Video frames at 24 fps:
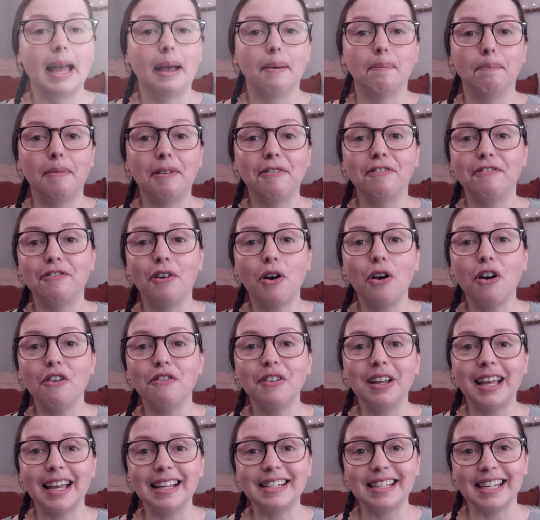Before we
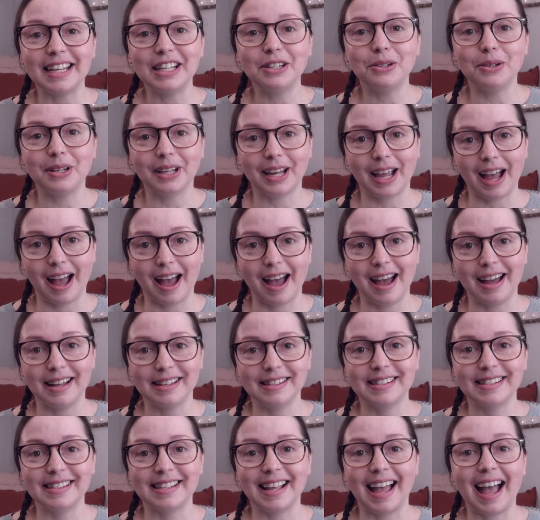get into the
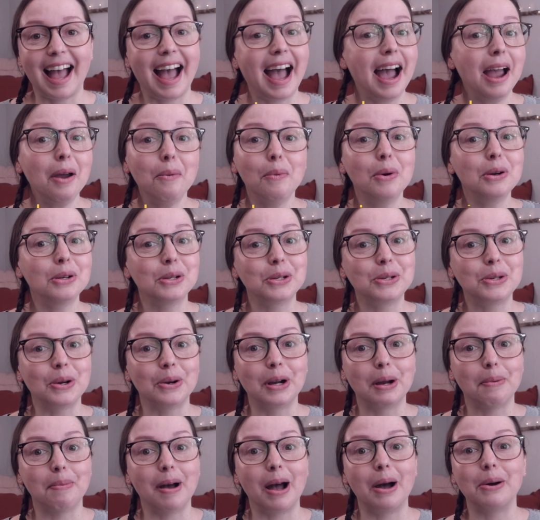cards, I want to talk
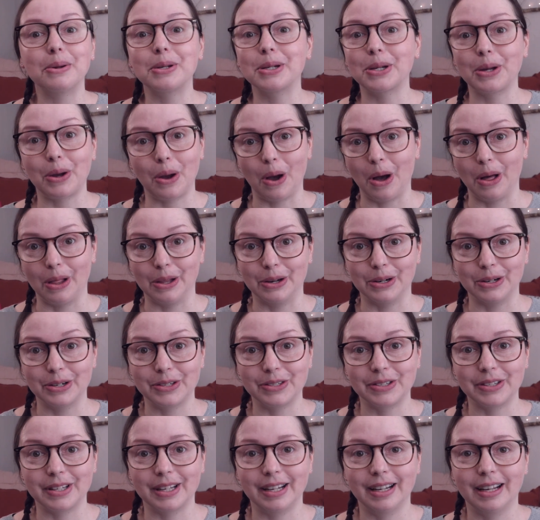about
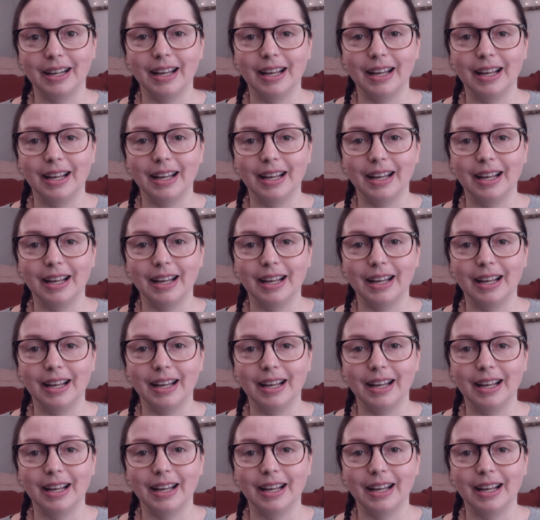colors.